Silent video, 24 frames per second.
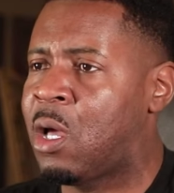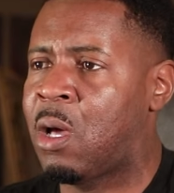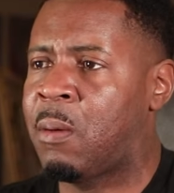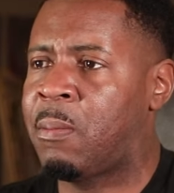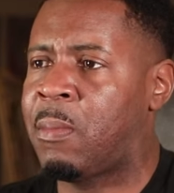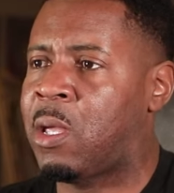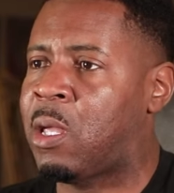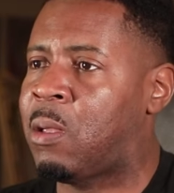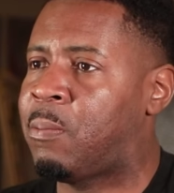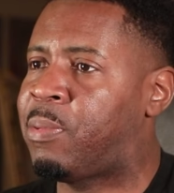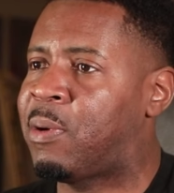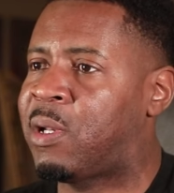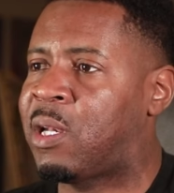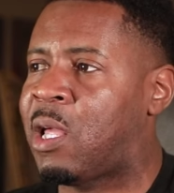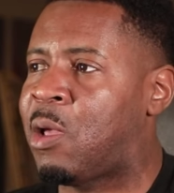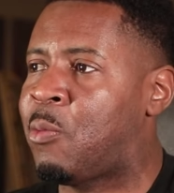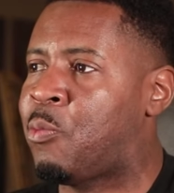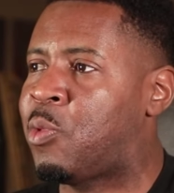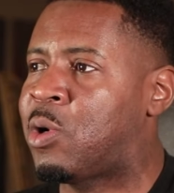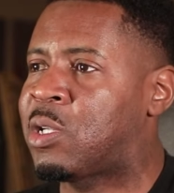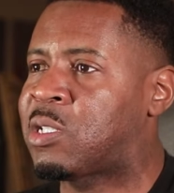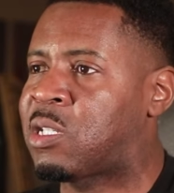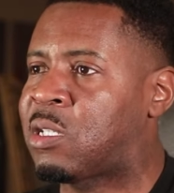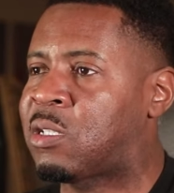But
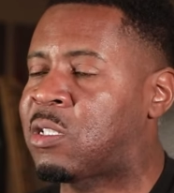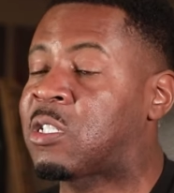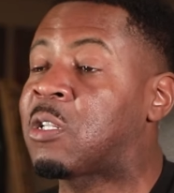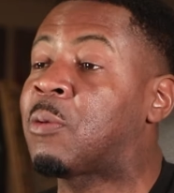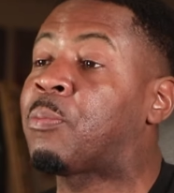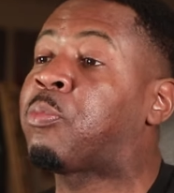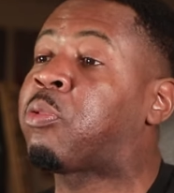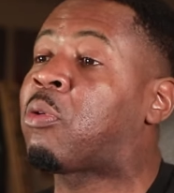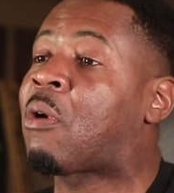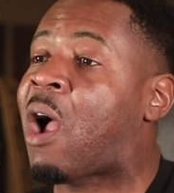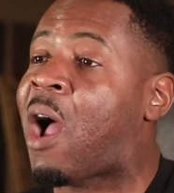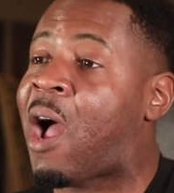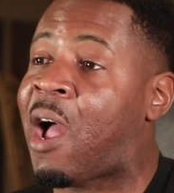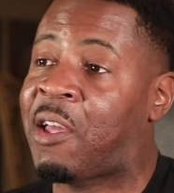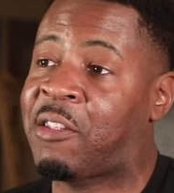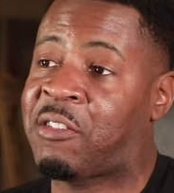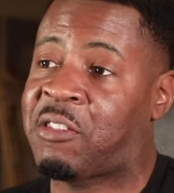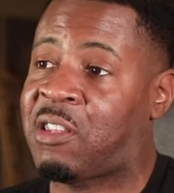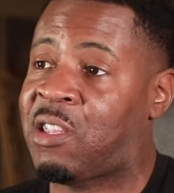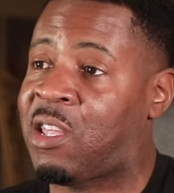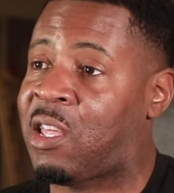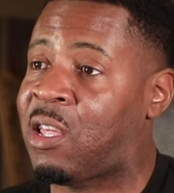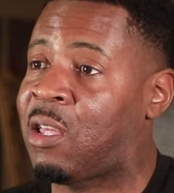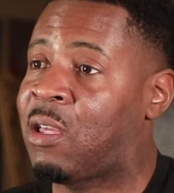it wasn't
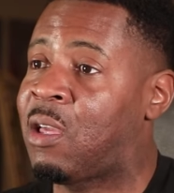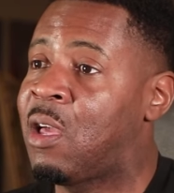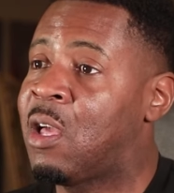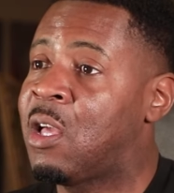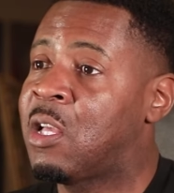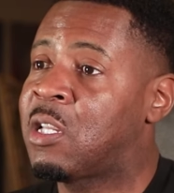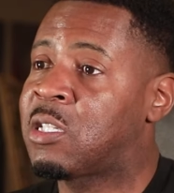surprising.